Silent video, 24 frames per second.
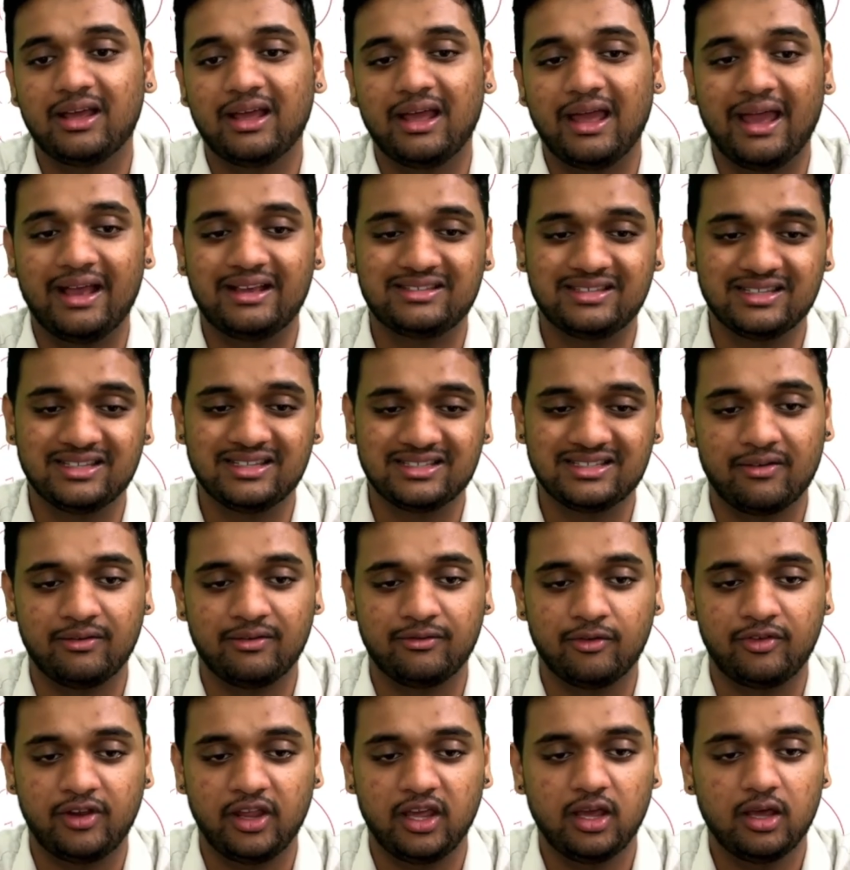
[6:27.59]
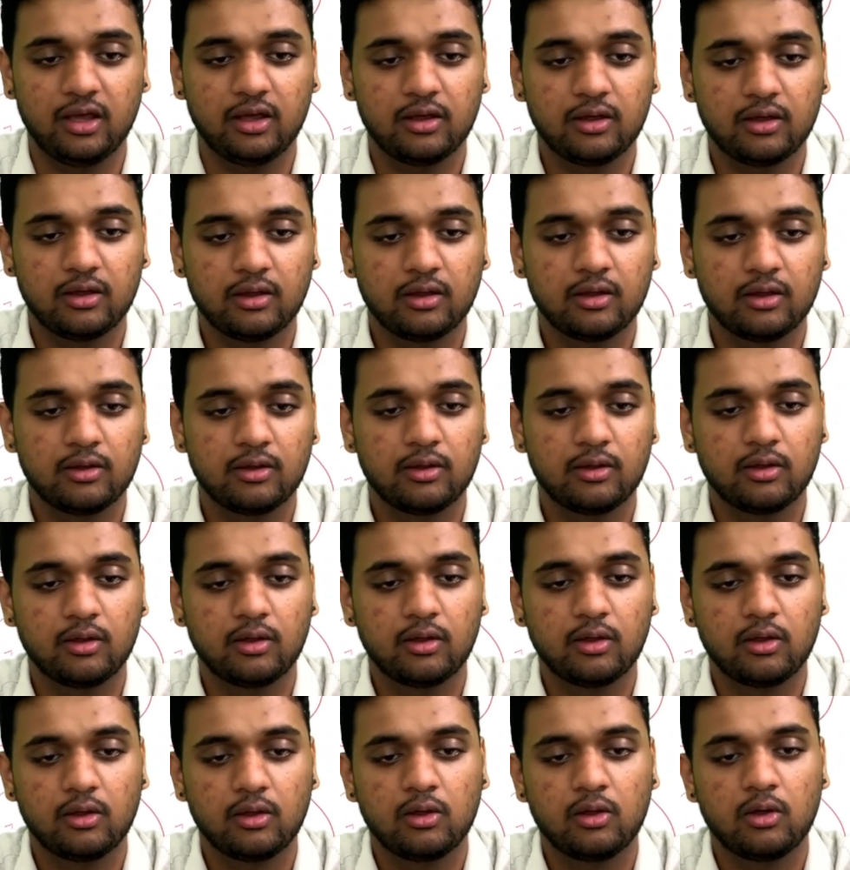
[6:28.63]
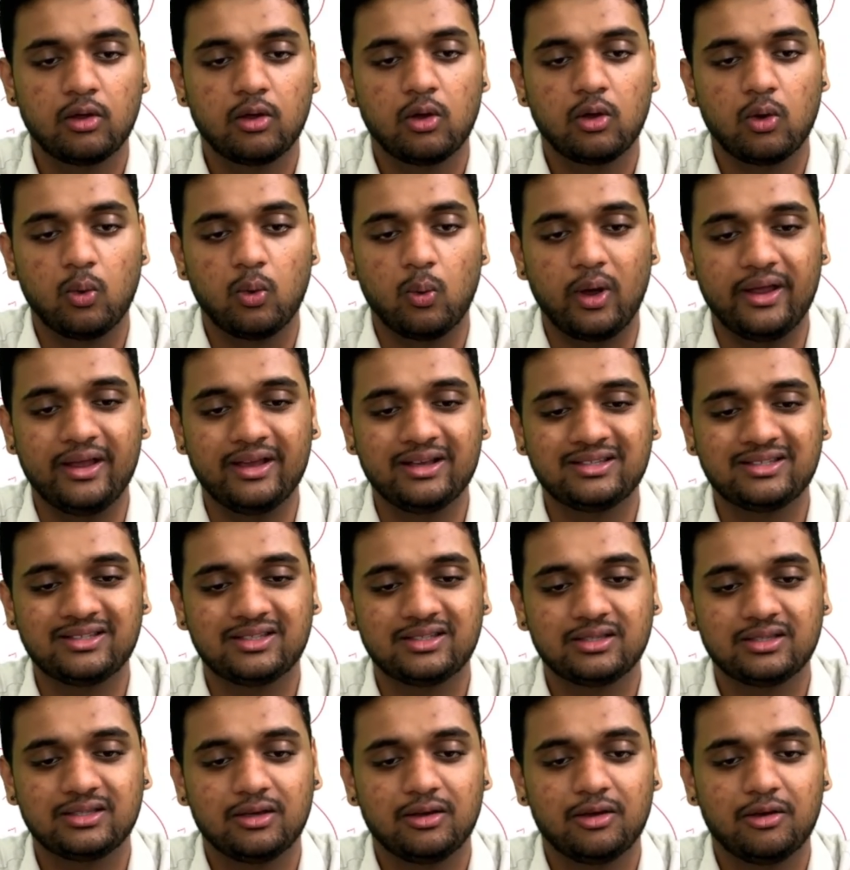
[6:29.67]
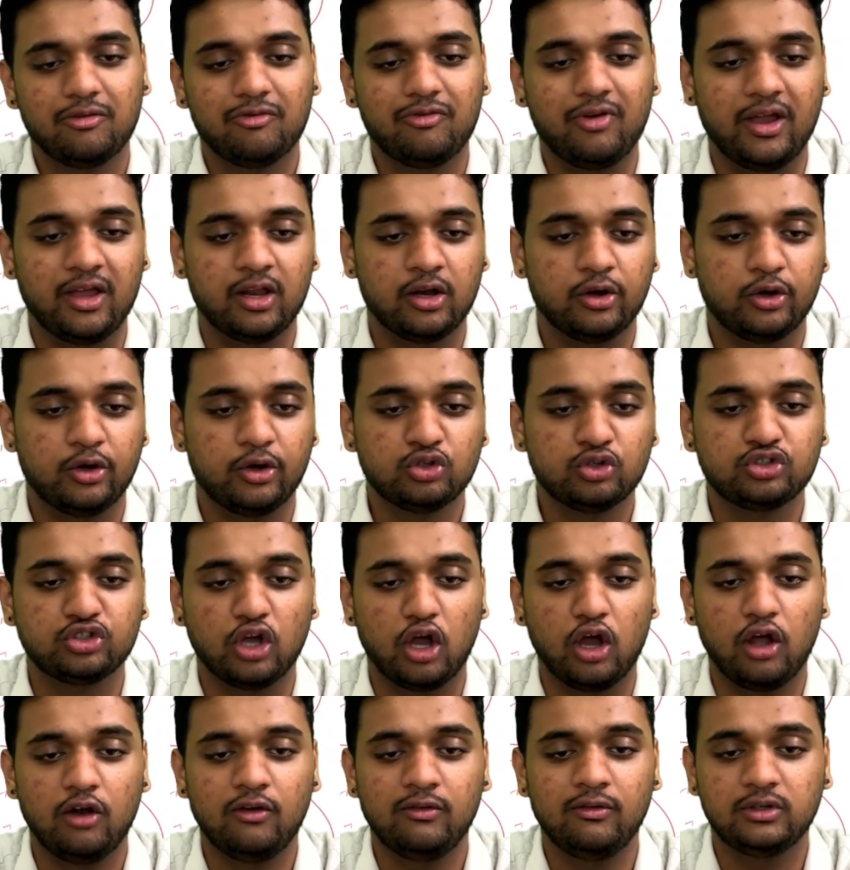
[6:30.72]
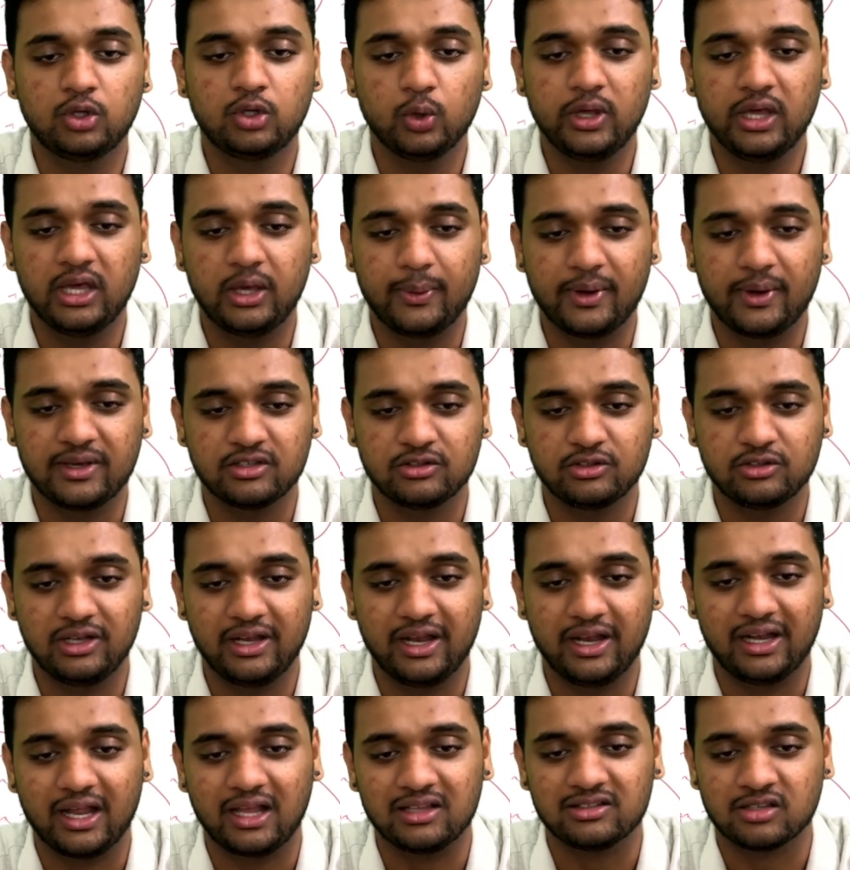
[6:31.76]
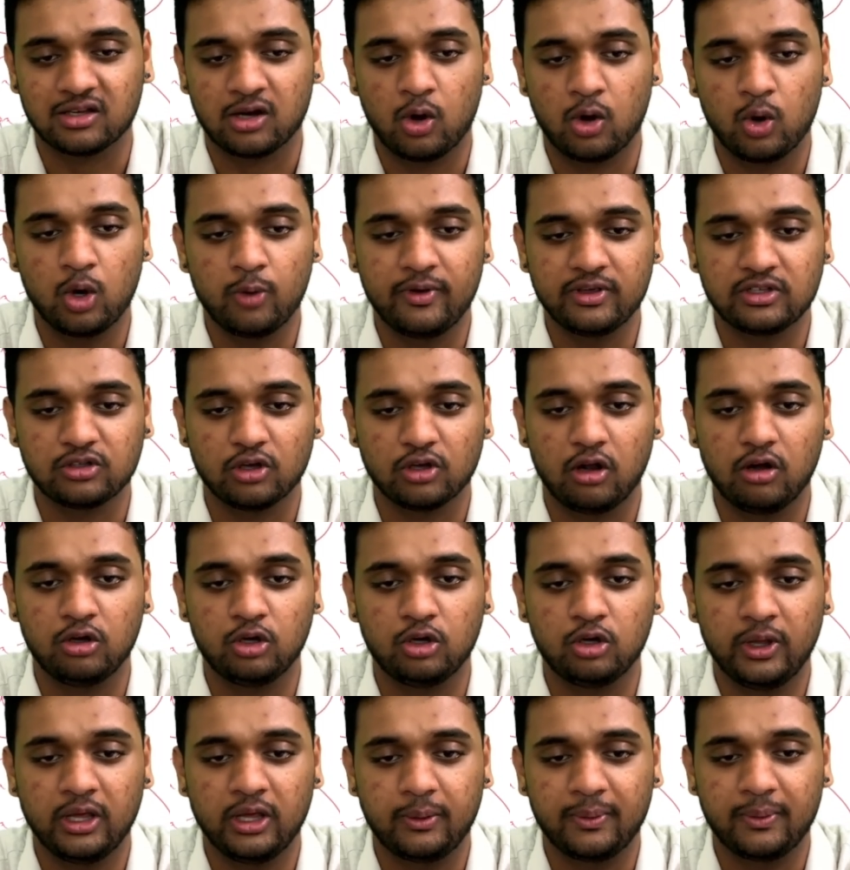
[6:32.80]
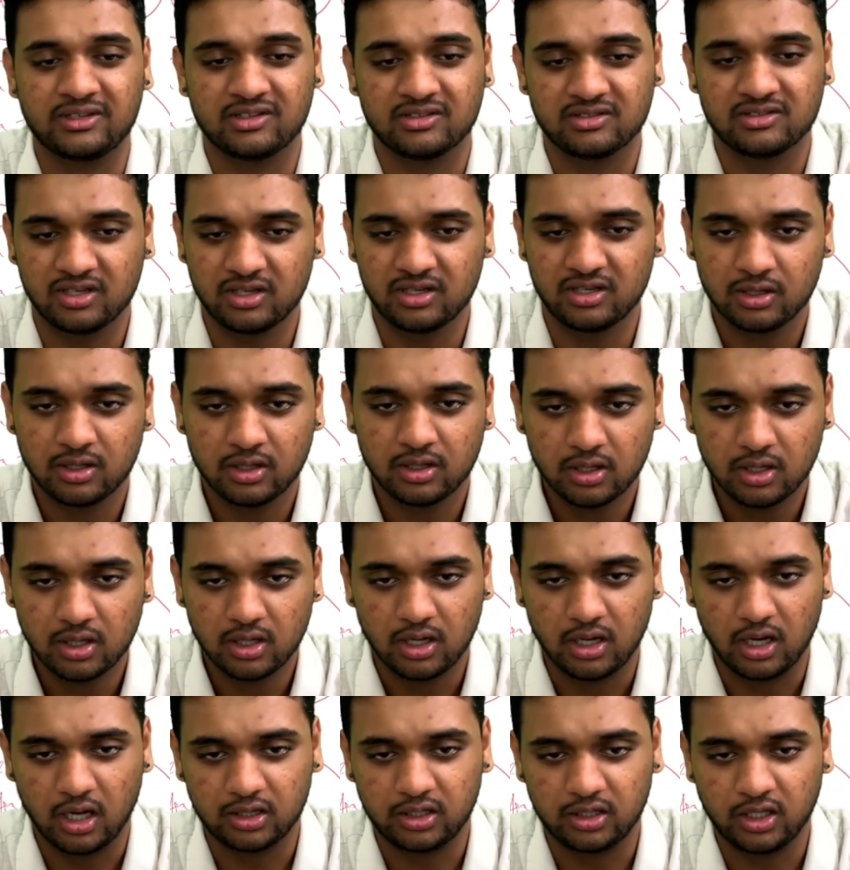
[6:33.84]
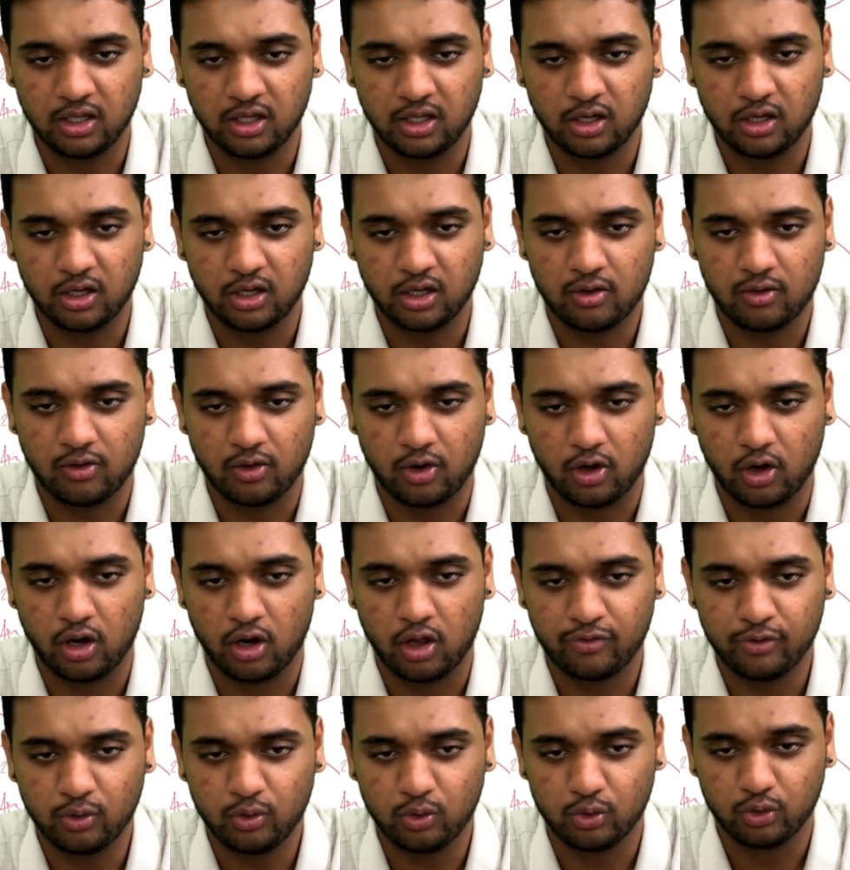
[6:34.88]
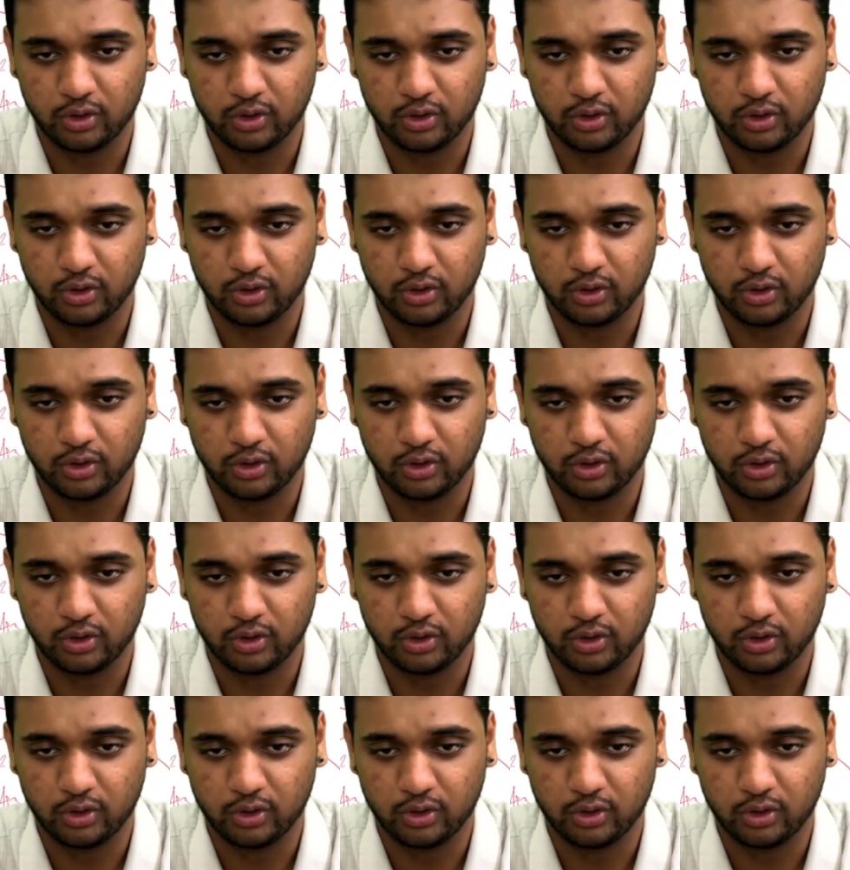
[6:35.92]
X is 750. Y is 500. You solve 2 equations, you'll get answer. How do we solve 2 equations, sir? Nothing wrong for all of you.